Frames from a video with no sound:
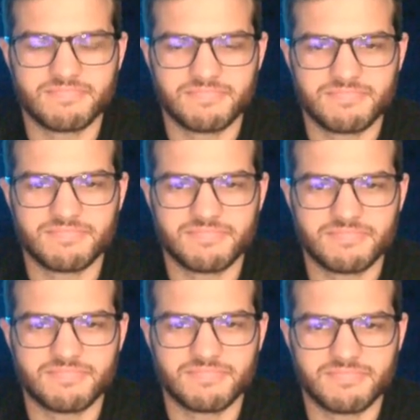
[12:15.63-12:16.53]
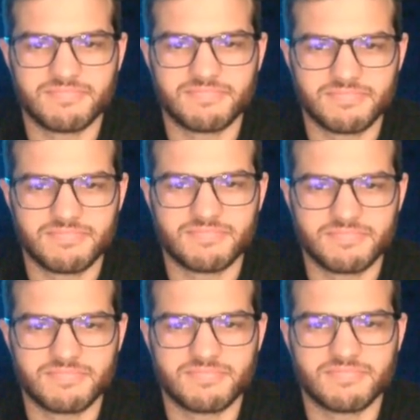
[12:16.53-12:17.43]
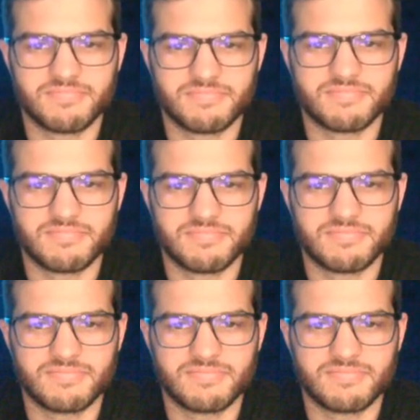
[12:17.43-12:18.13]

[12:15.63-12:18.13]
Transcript: No words are spoken by the person on screen.